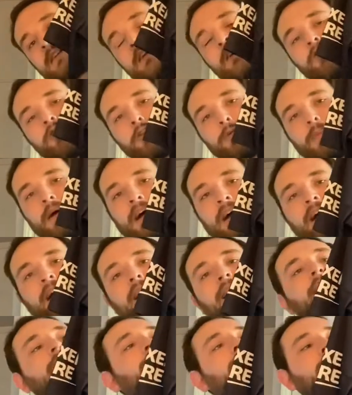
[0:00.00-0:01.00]
on the back.
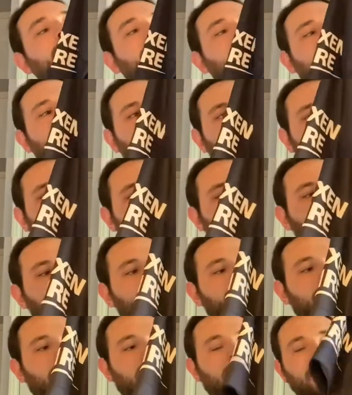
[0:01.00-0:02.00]

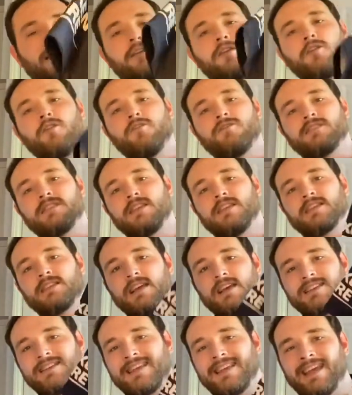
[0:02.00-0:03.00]
I loved this
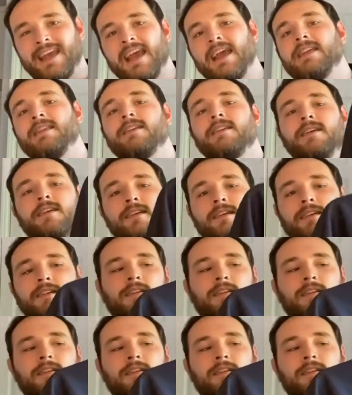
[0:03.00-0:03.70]
kit again.